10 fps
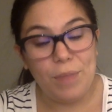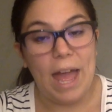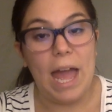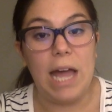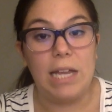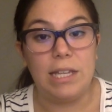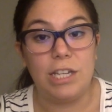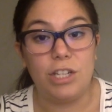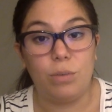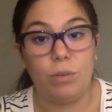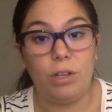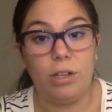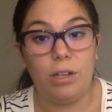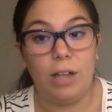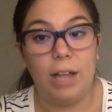and this
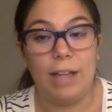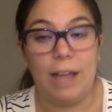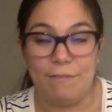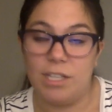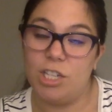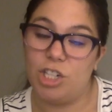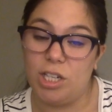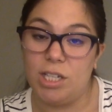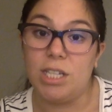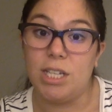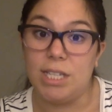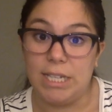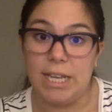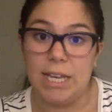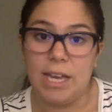will allow physicians to
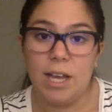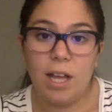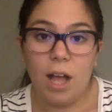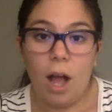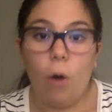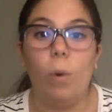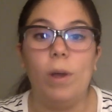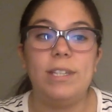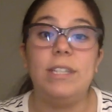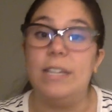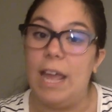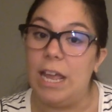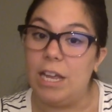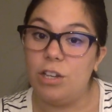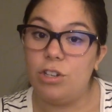see what
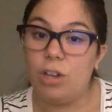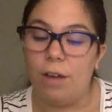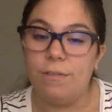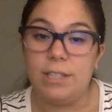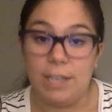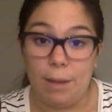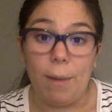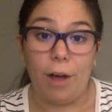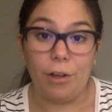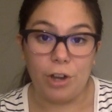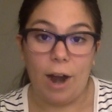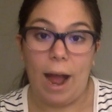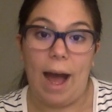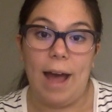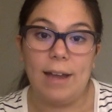stage of CML you're
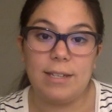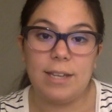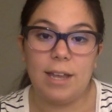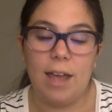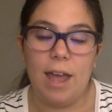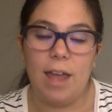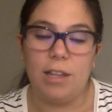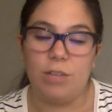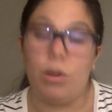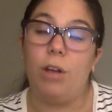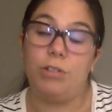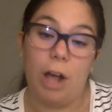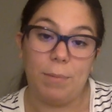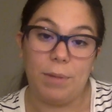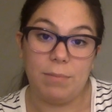at, and this will also
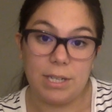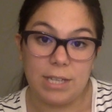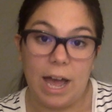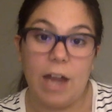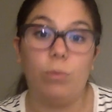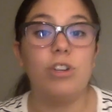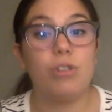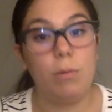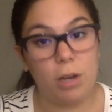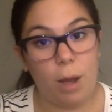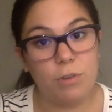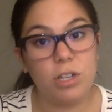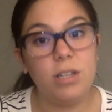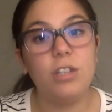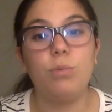help them decide what treatment
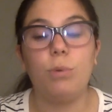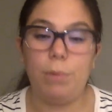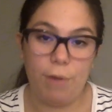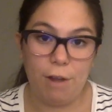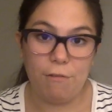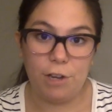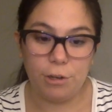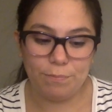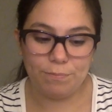options will be right for you.